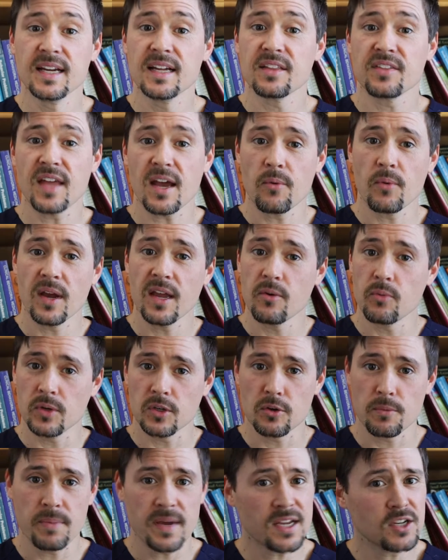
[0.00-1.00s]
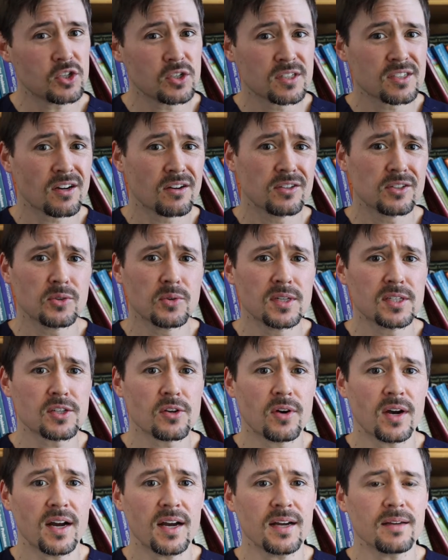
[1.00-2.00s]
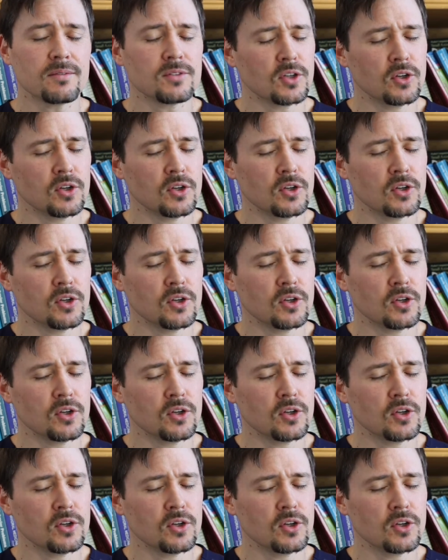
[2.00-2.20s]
That way, when your patients aren't doing so hot,